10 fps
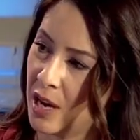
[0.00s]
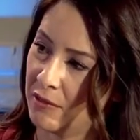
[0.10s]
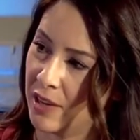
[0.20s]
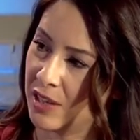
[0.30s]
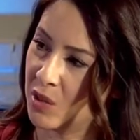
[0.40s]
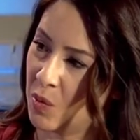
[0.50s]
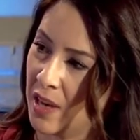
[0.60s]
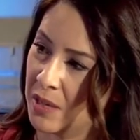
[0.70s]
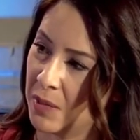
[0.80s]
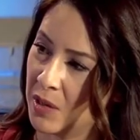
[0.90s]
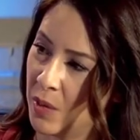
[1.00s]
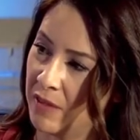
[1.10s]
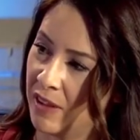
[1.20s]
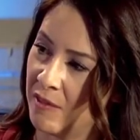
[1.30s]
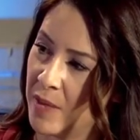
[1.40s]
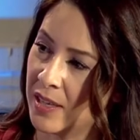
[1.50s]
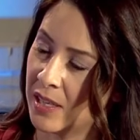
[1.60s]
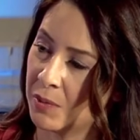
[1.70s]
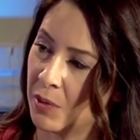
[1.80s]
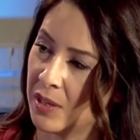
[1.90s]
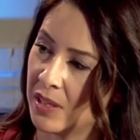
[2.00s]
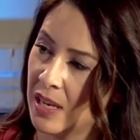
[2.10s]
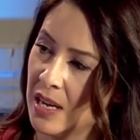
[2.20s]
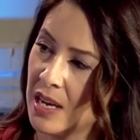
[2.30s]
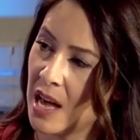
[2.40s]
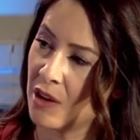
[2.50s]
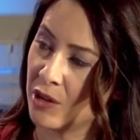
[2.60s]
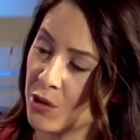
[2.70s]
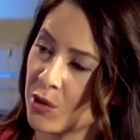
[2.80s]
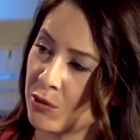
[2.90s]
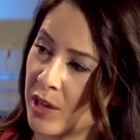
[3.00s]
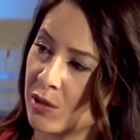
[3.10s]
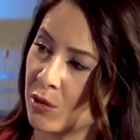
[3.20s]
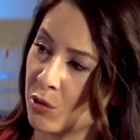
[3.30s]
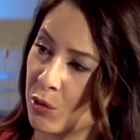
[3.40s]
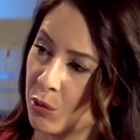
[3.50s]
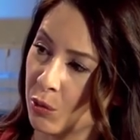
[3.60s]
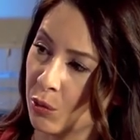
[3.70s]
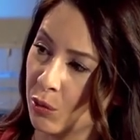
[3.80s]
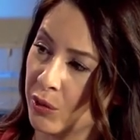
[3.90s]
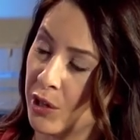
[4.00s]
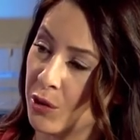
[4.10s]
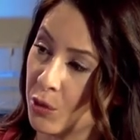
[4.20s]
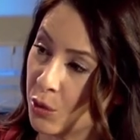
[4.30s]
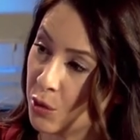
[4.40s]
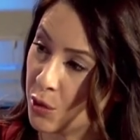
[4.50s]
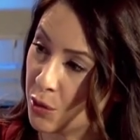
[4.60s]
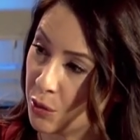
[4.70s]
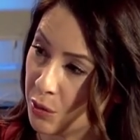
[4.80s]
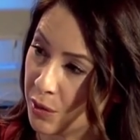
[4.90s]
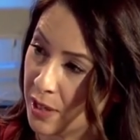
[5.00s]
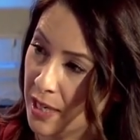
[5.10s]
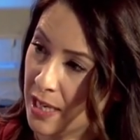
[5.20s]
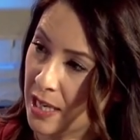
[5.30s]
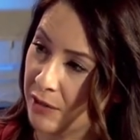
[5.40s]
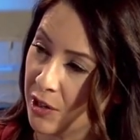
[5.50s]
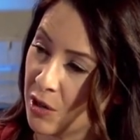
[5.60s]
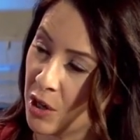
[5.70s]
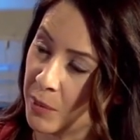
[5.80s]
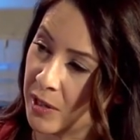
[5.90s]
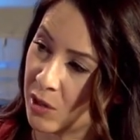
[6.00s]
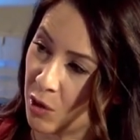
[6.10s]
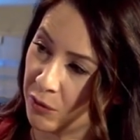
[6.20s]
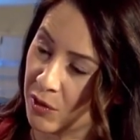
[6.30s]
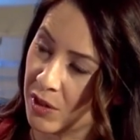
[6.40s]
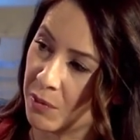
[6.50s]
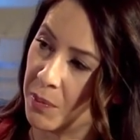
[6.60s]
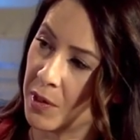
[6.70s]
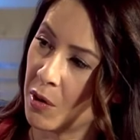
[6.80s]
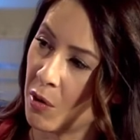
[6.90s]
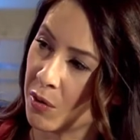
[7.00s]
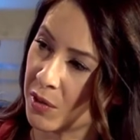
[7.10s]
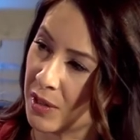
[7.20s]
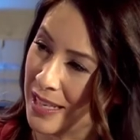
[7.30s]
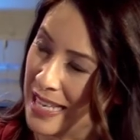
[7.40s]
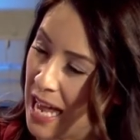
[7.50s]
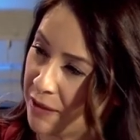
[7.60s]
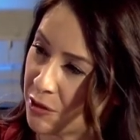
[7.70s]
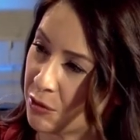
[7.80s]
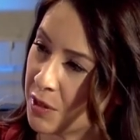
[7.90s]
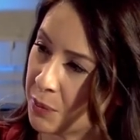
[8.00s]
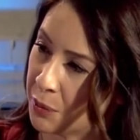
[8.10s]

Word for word: cut rates twice by 25 basis points. Are interest rates a tool that you could use if the economy softens because NAFTA is